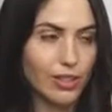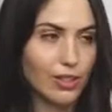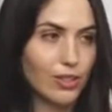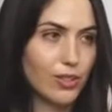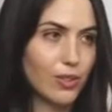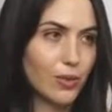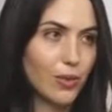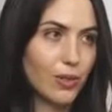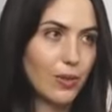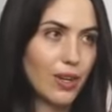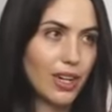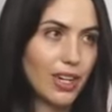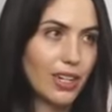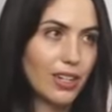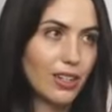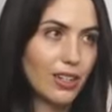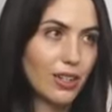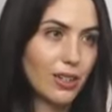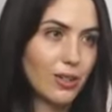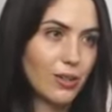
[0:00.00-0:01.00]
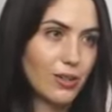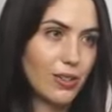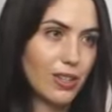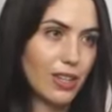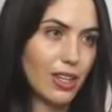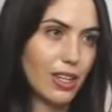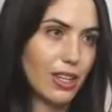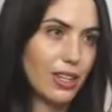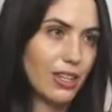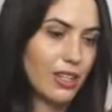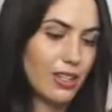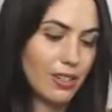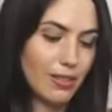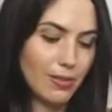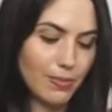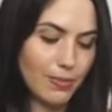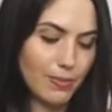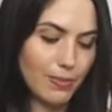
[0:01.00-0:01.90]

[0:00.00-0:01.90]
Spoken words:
So we write cosine.